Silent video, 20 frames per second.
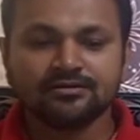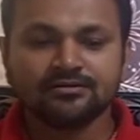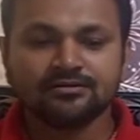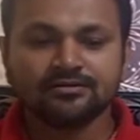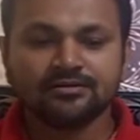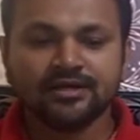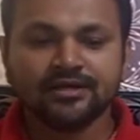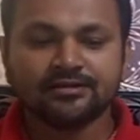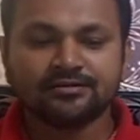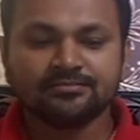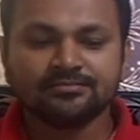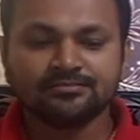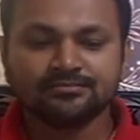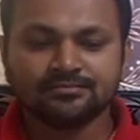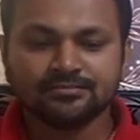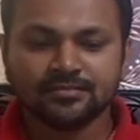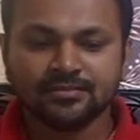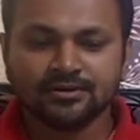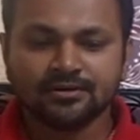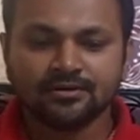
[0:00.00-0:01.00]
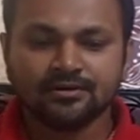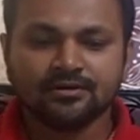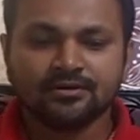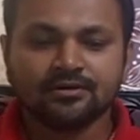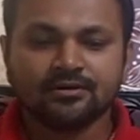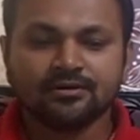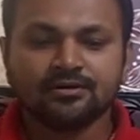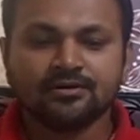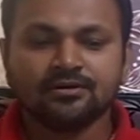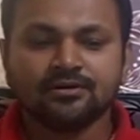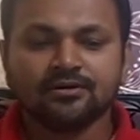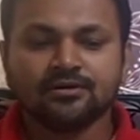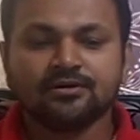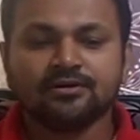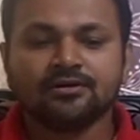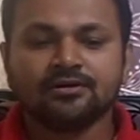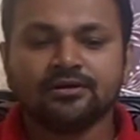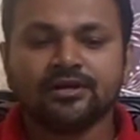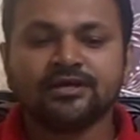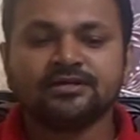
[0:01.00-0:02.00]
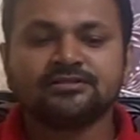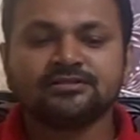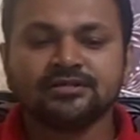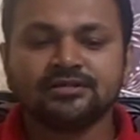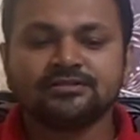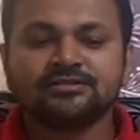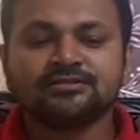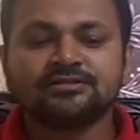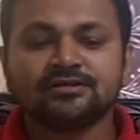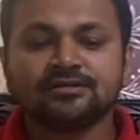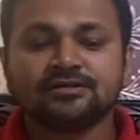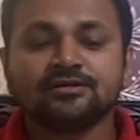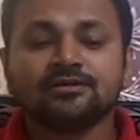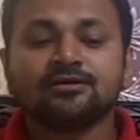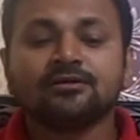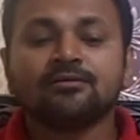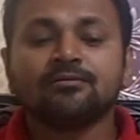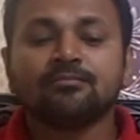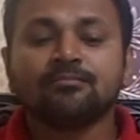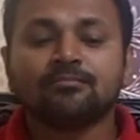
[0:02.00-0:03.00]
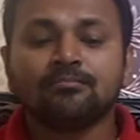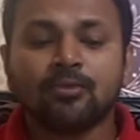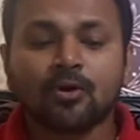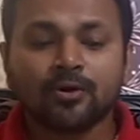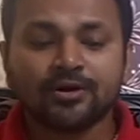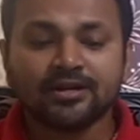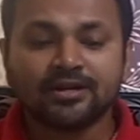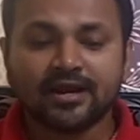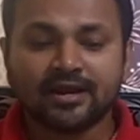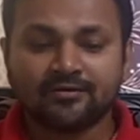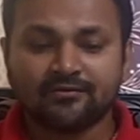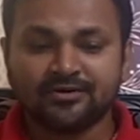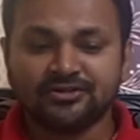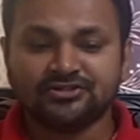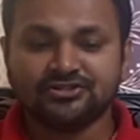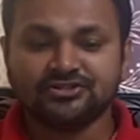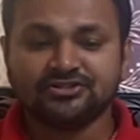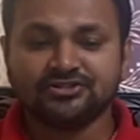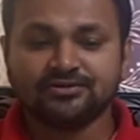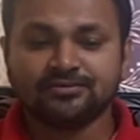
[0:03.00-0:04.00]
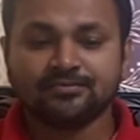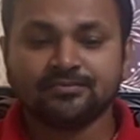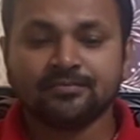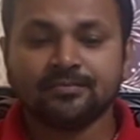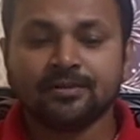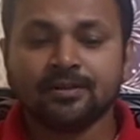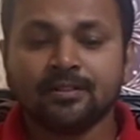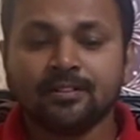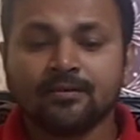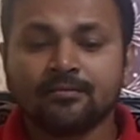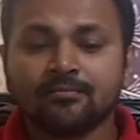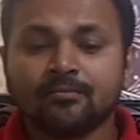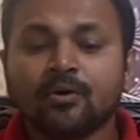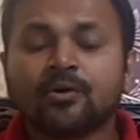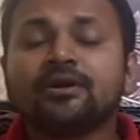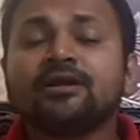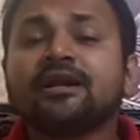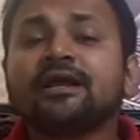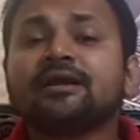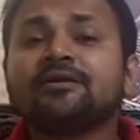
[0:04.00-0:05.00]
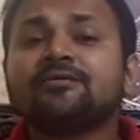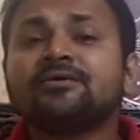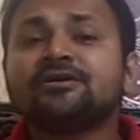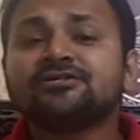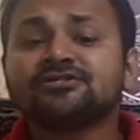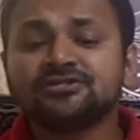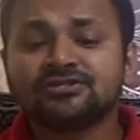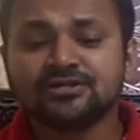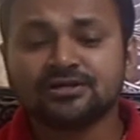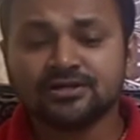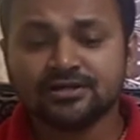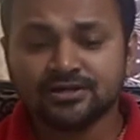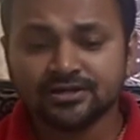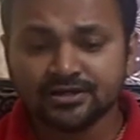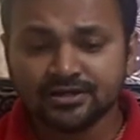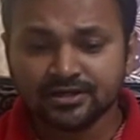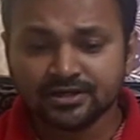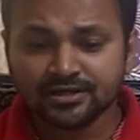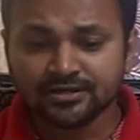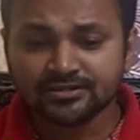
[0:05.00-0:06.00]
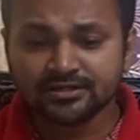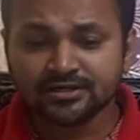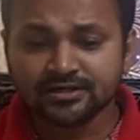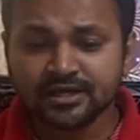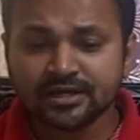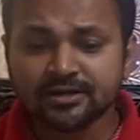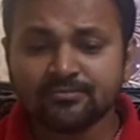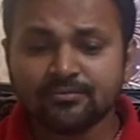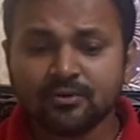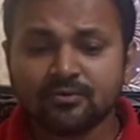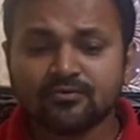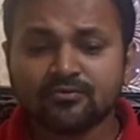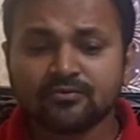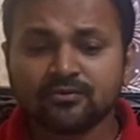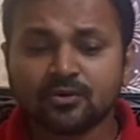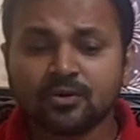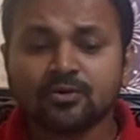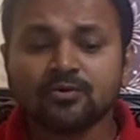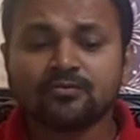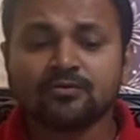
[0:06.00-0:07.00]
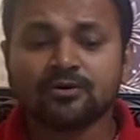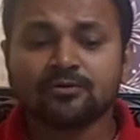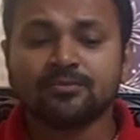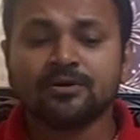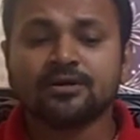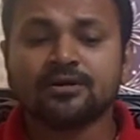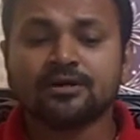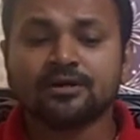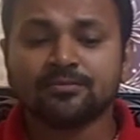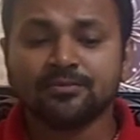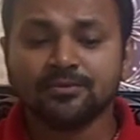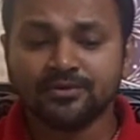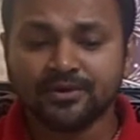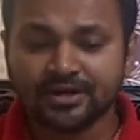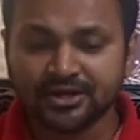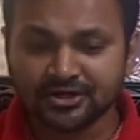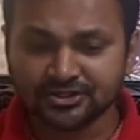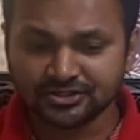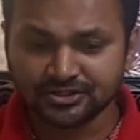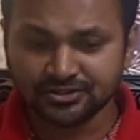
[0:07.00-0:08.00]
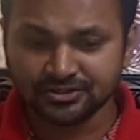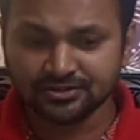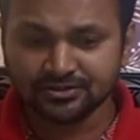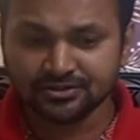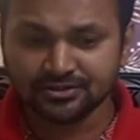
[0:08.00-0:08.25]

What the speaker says: Then, next is body language. Body language is a type of non-verbal communication